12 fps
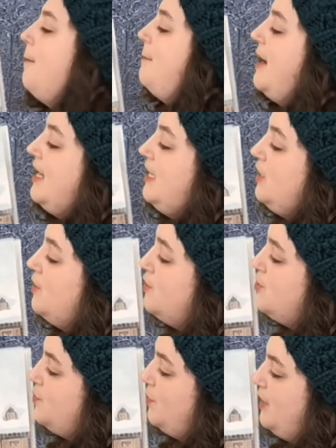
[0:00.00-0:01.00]
My
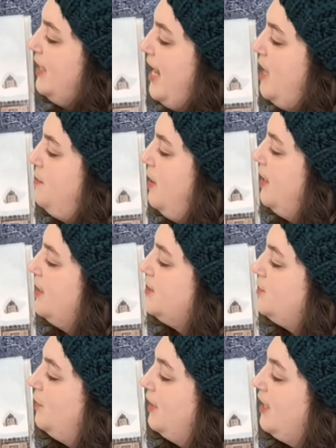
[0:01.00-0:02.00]
usual
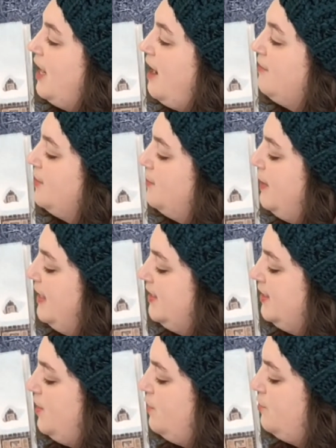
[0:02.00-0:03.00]
landmarks were covered by
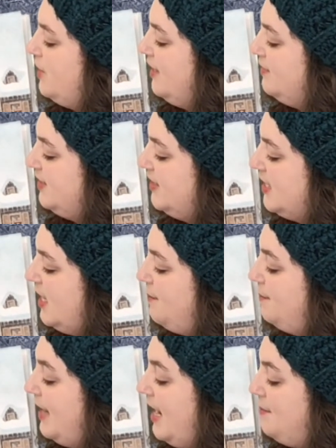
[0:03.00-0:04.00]
snowdrifts,
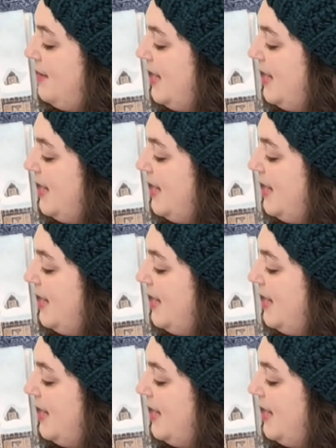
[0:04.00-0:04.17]
but I